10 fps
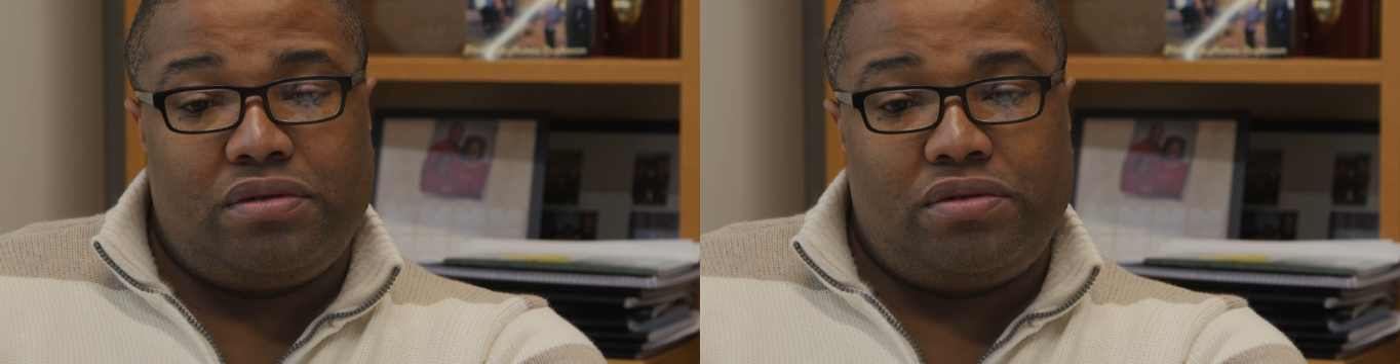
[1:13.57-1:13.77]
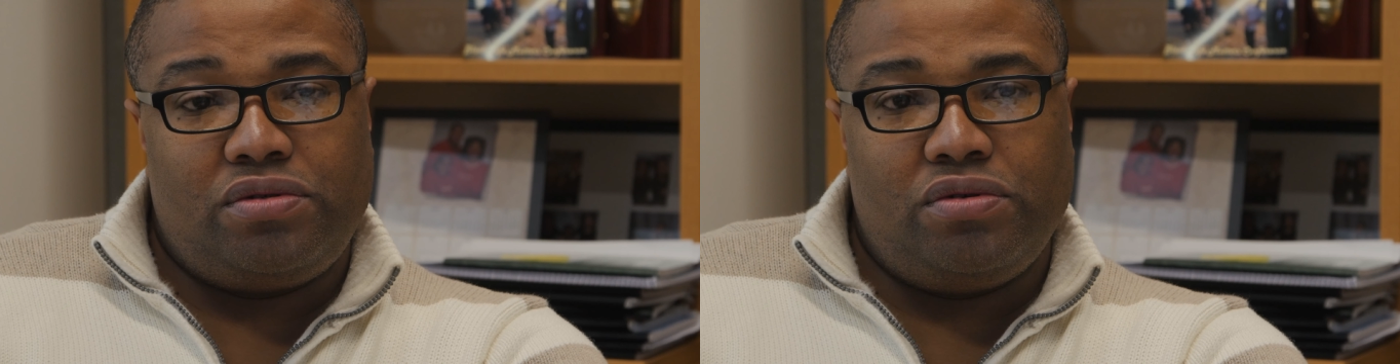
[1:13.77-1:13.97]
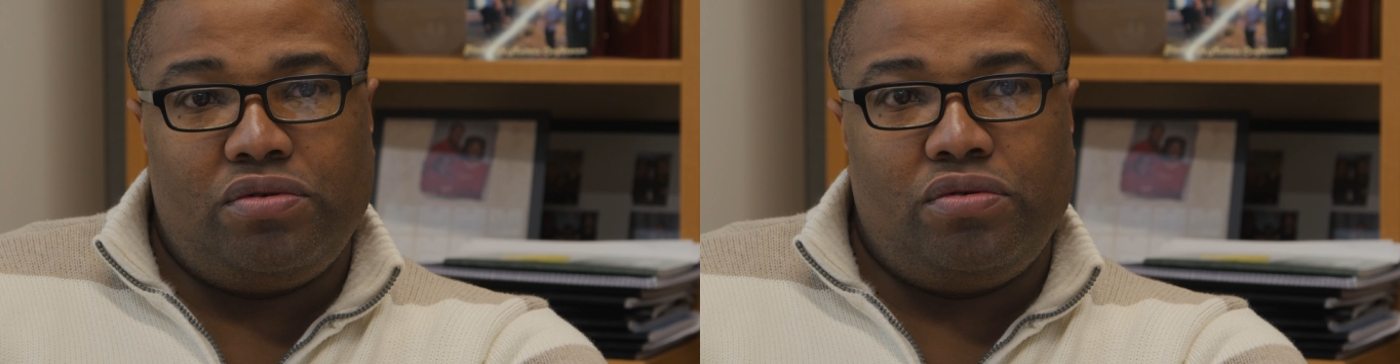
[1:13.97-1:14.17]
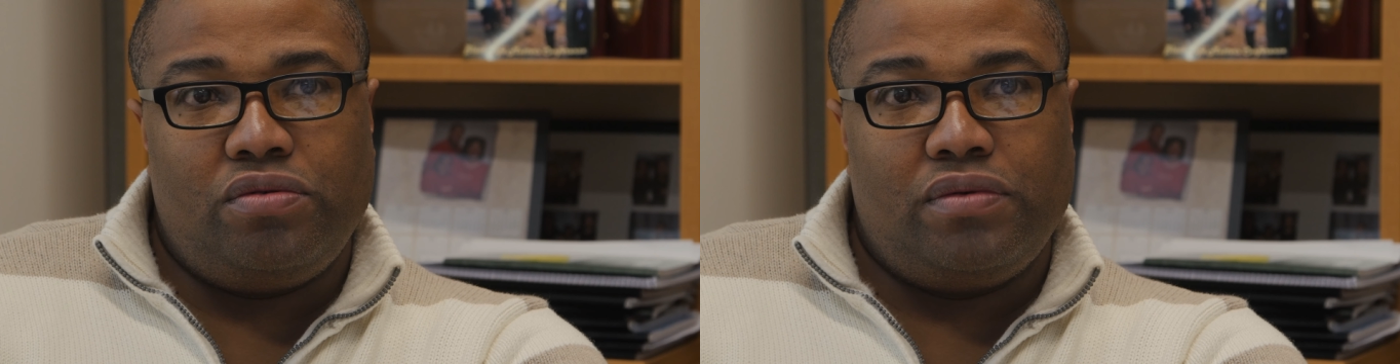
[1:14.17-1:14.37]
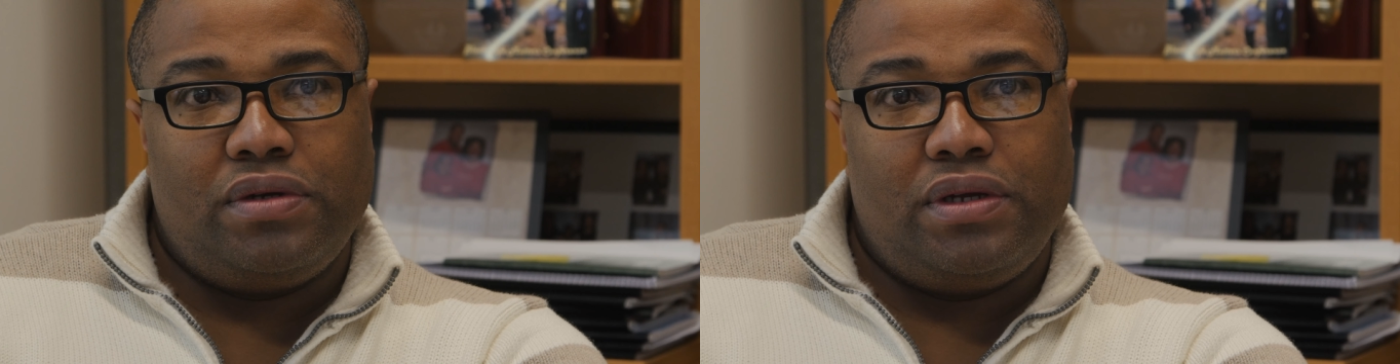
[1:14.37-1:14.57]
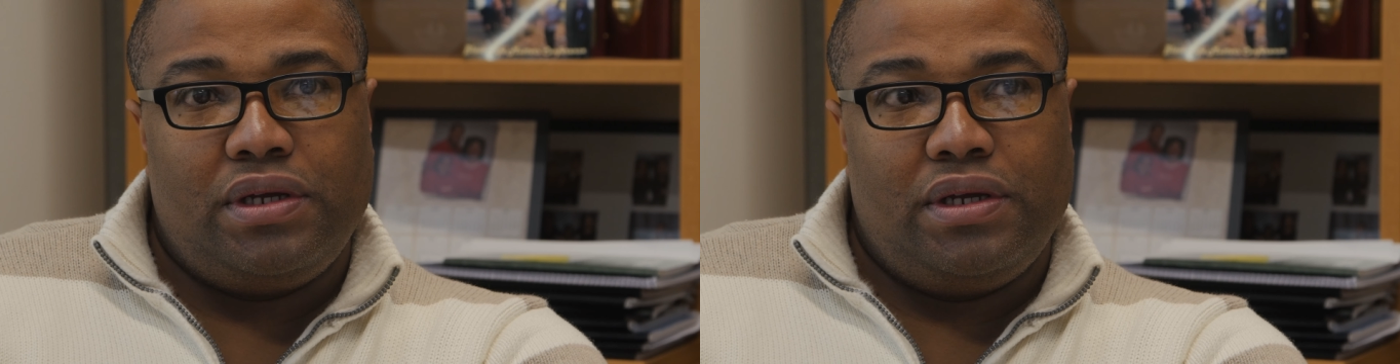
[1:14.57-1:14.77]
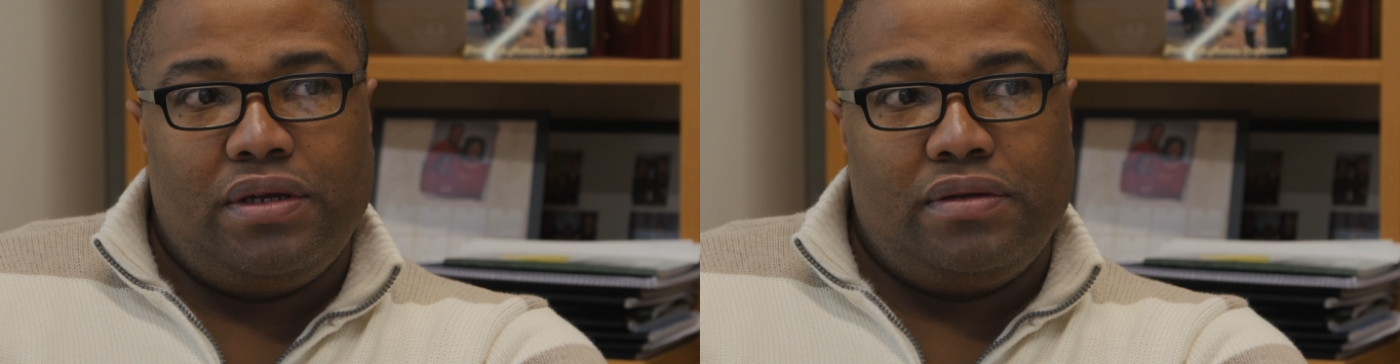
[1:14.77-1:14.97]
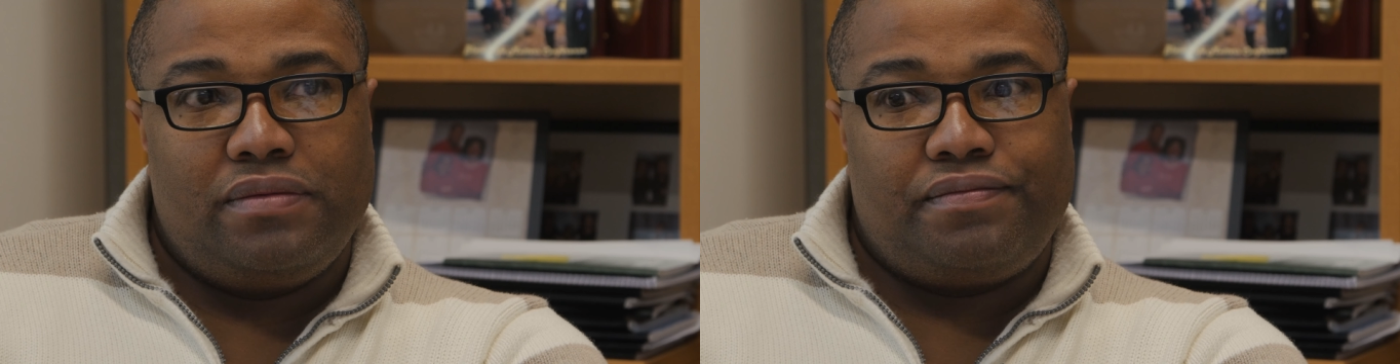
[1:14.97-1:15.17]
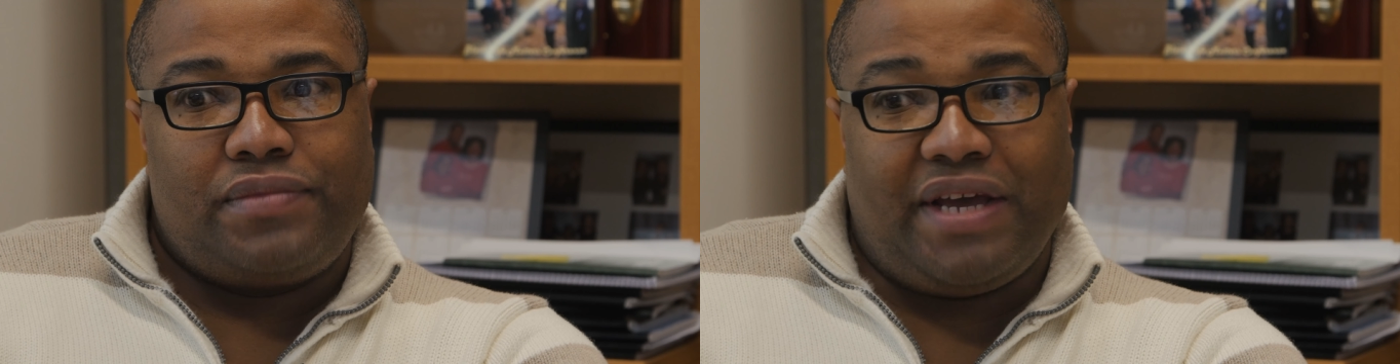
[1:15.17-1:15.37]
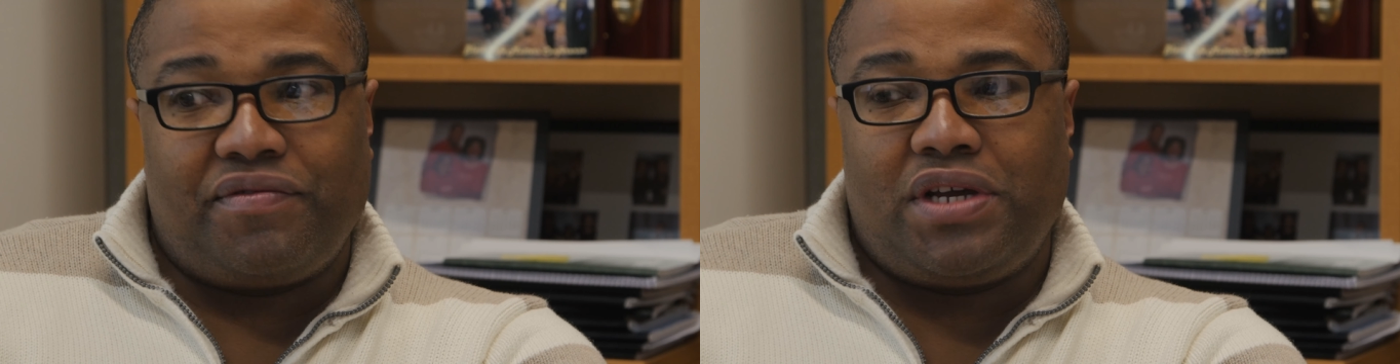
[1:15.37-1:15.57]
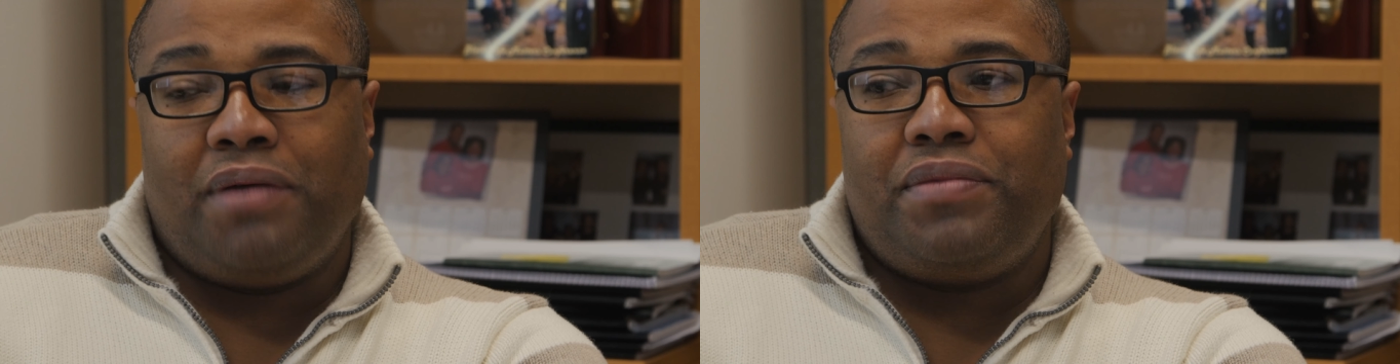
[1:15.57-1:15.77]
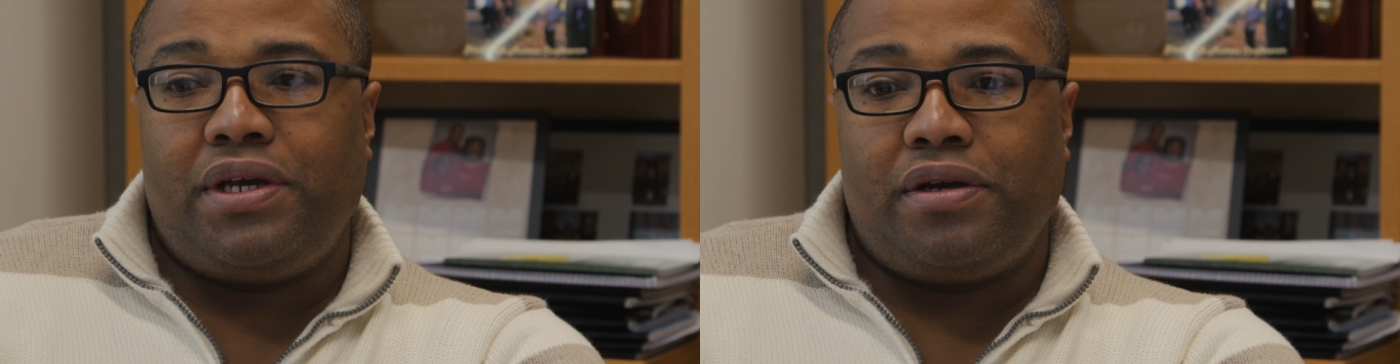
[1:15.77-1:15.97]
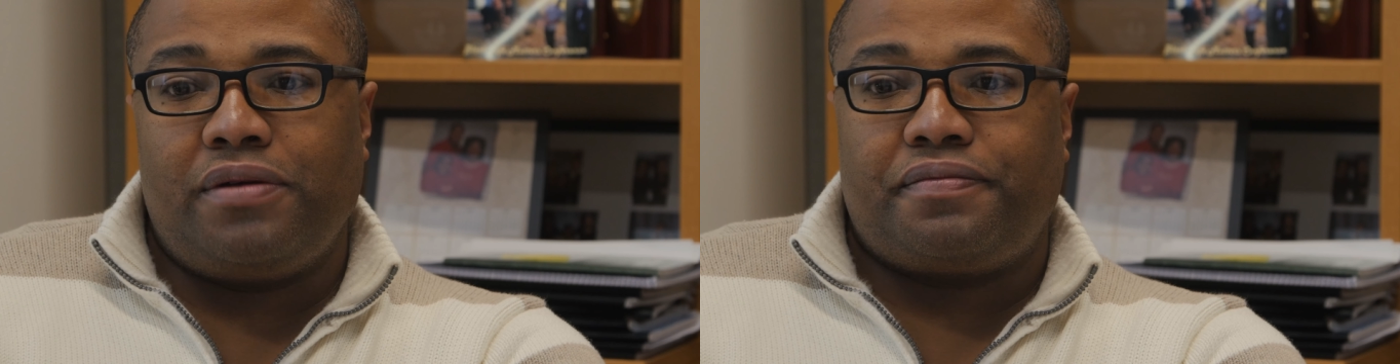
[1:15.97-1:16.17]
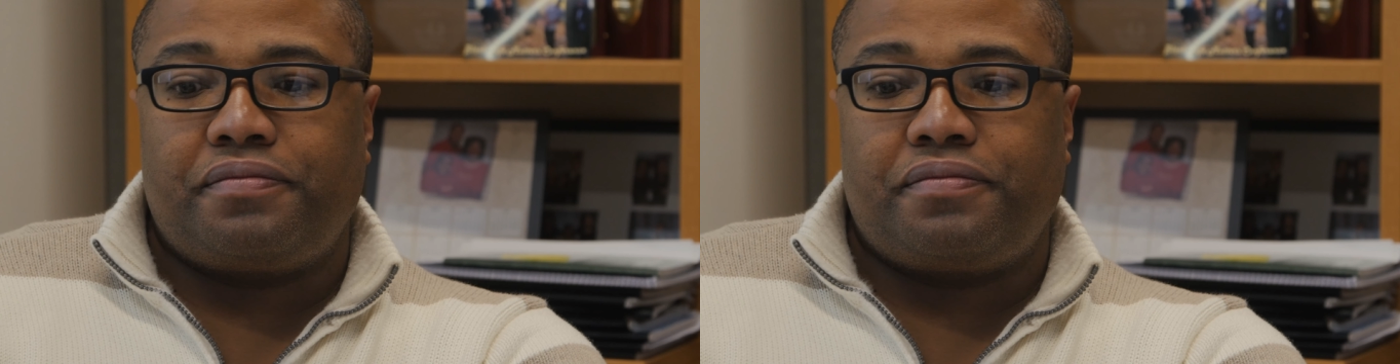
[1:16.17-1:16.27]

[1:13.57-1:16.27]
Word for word: who have come here